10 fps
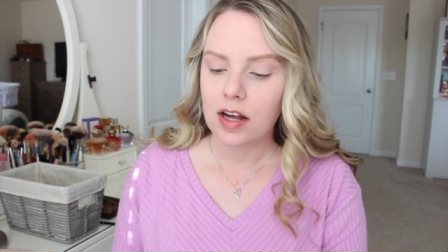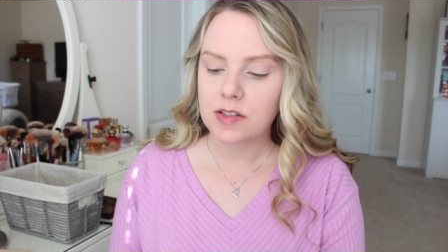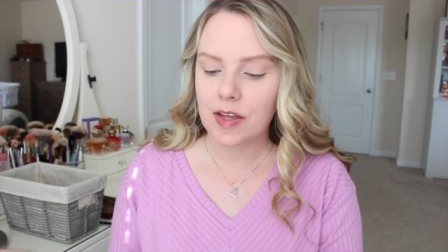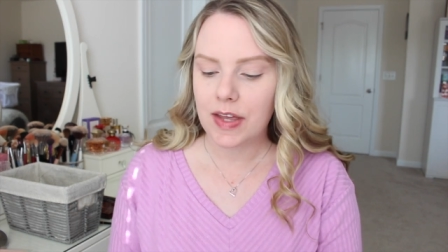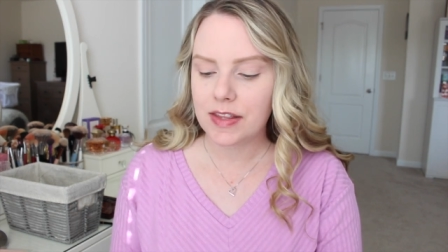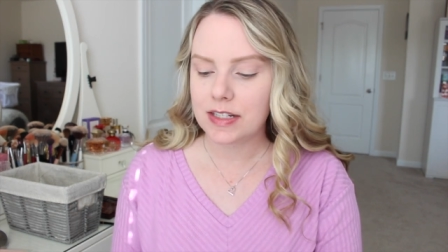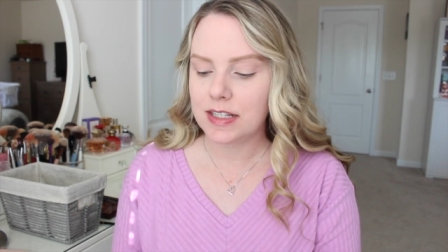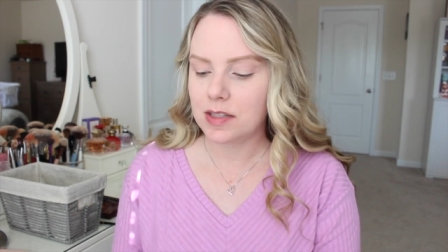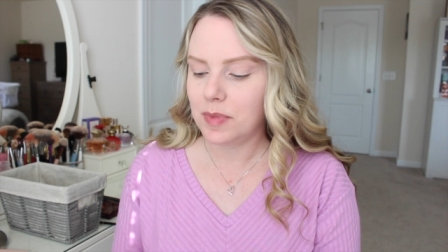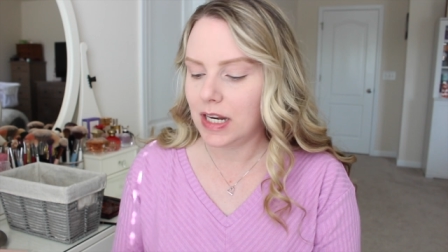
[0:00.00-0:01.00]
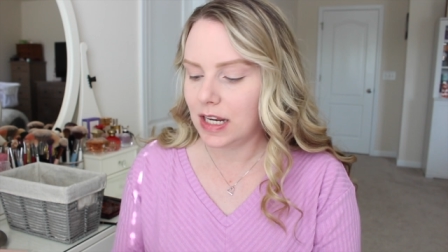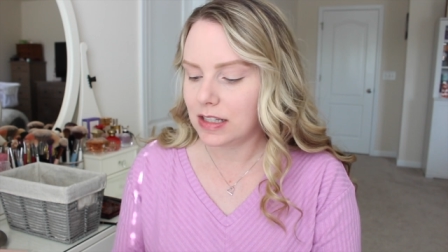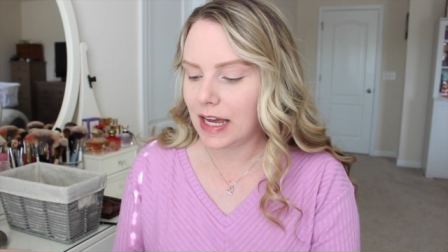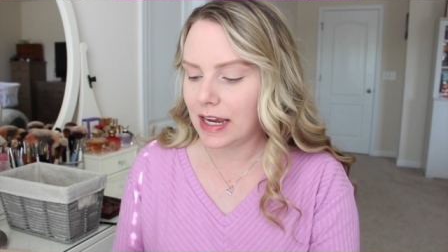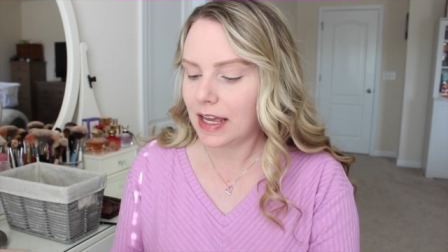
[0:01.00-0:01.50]
So I think this is meaning
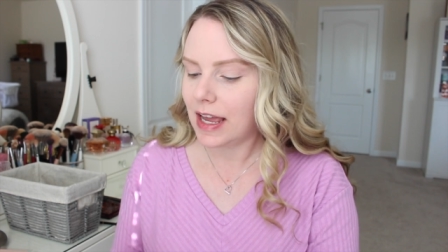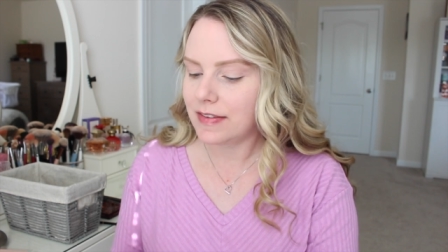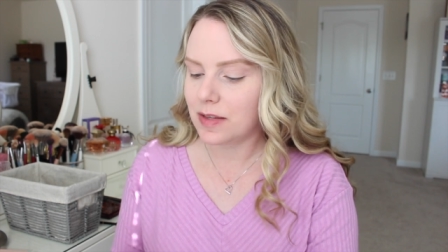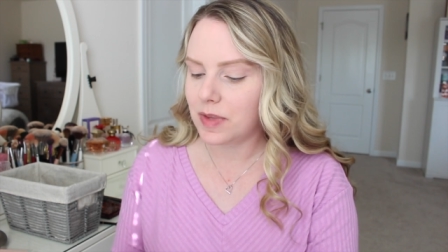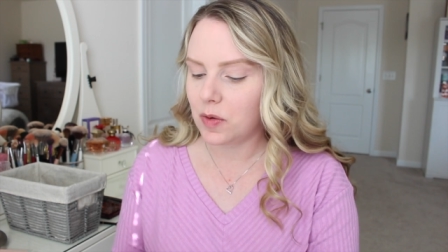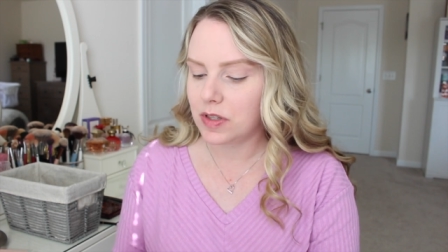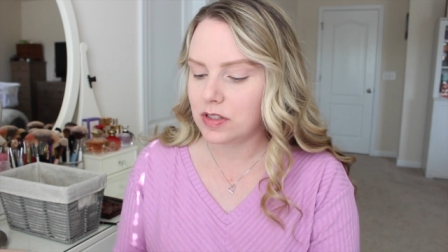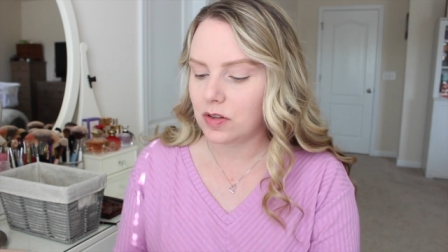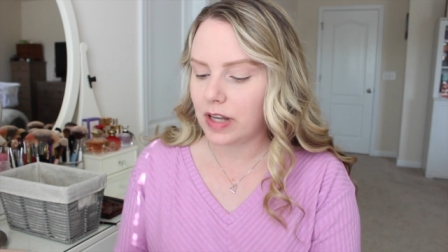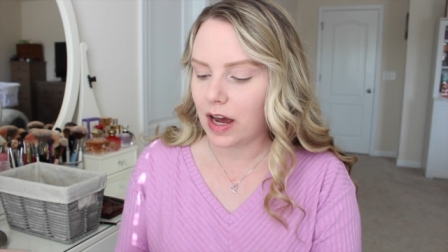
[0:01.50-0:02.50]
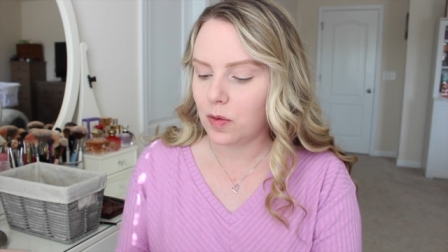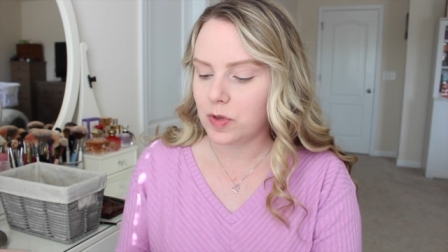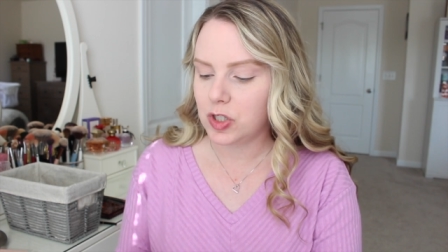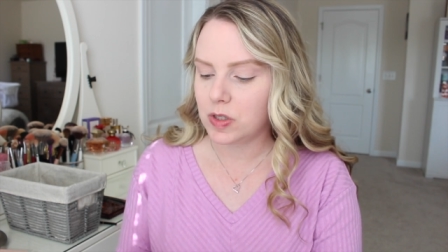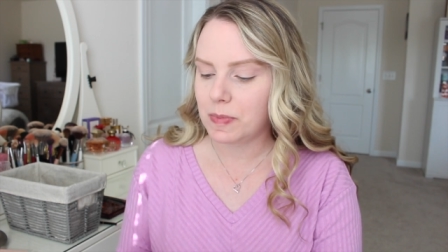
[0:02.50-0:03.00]
like if something was sold out,
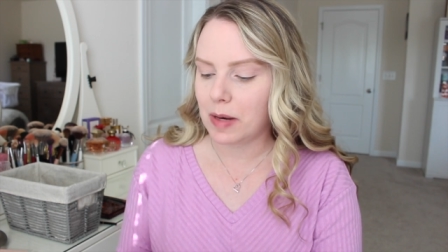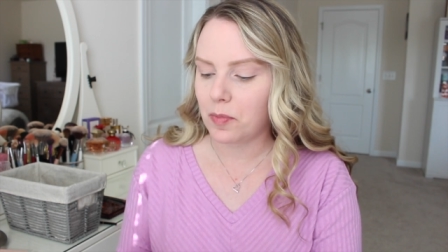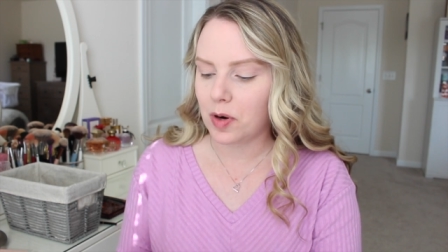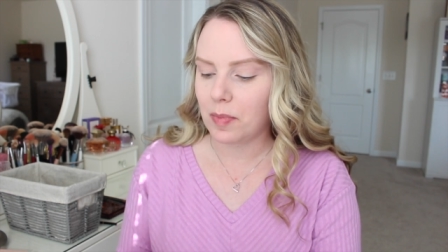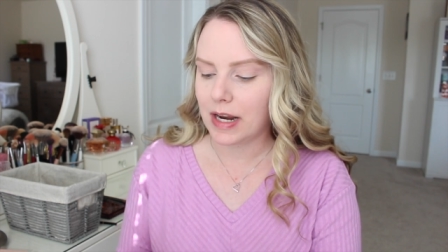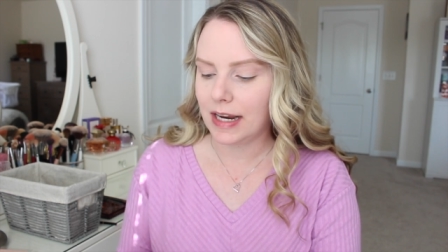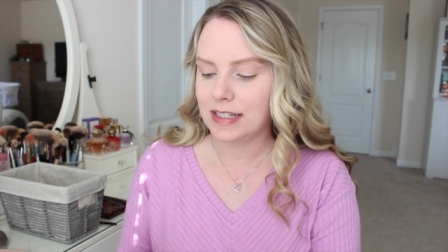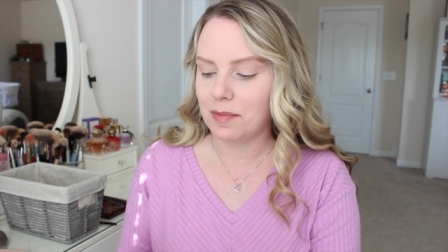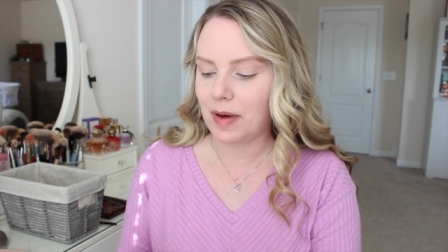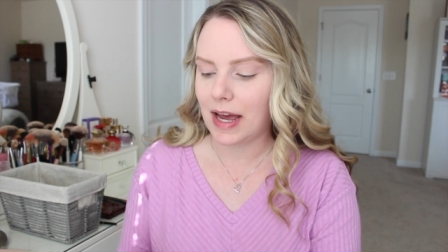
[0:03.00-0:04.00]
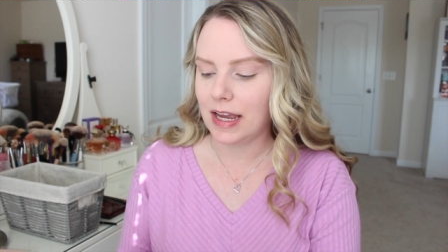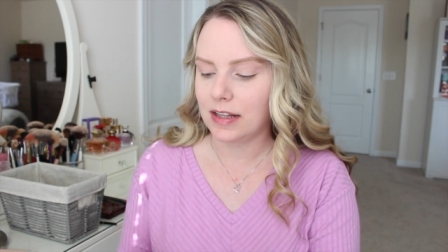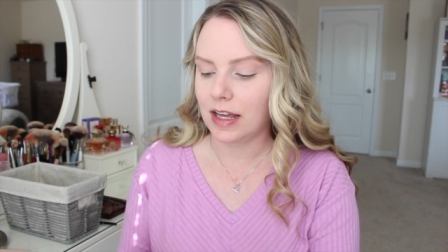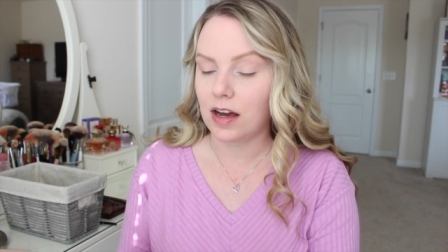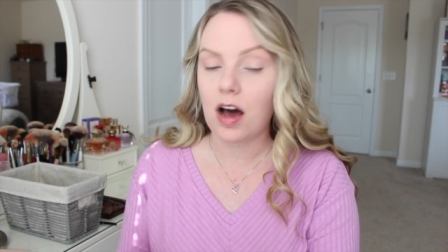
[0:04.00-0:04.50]
would you spend more money to buy
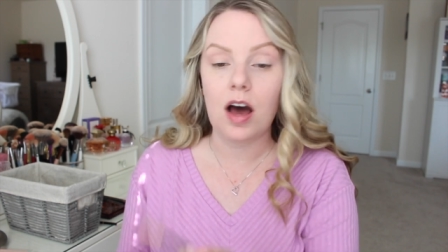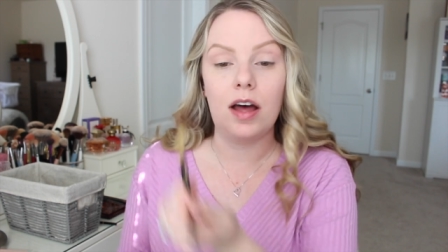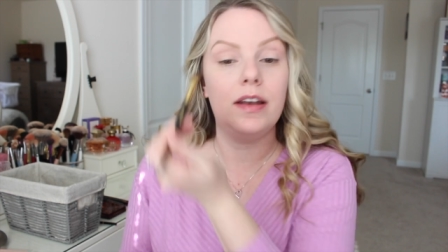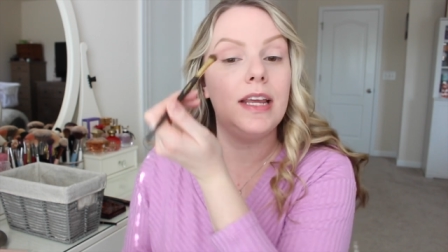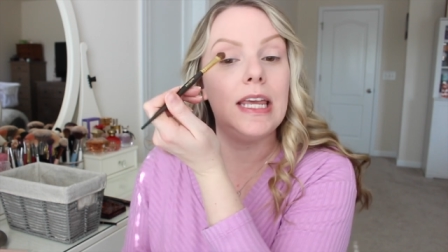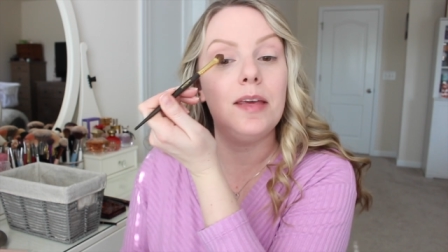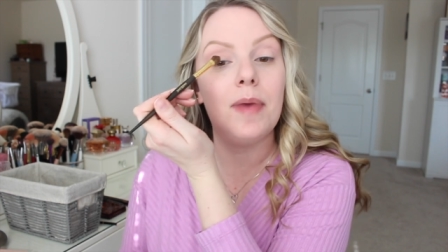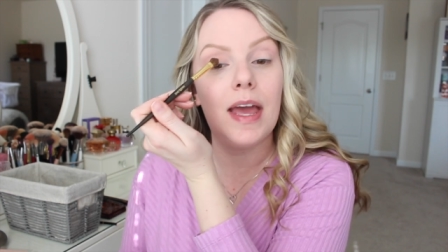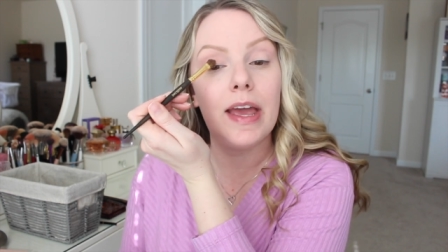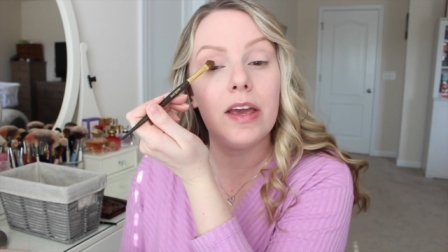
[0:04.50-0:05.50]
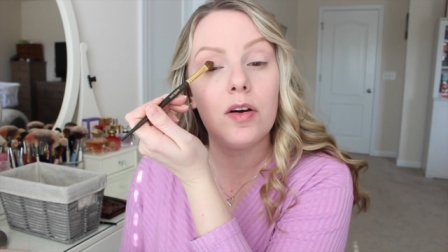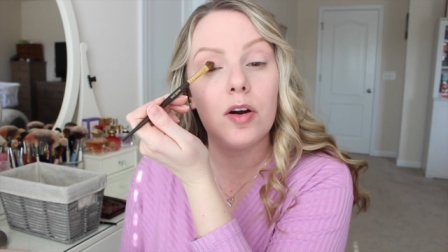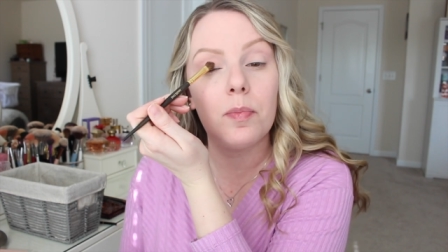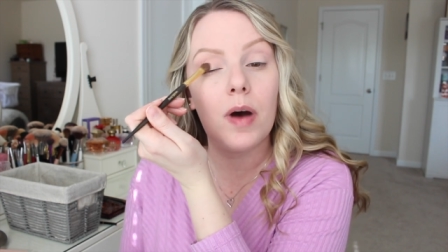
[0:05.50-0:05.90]
it like on eBay or